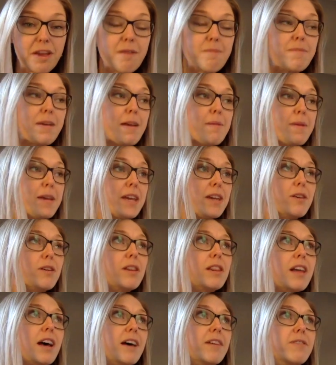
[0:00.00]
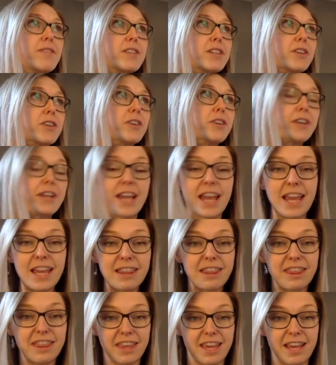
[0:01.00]
Maybe you love to
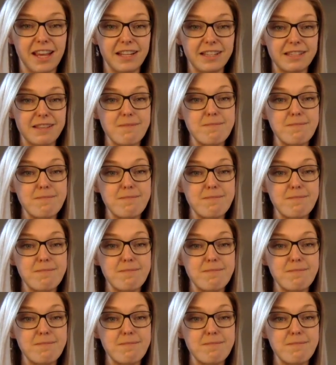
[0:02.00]
create things.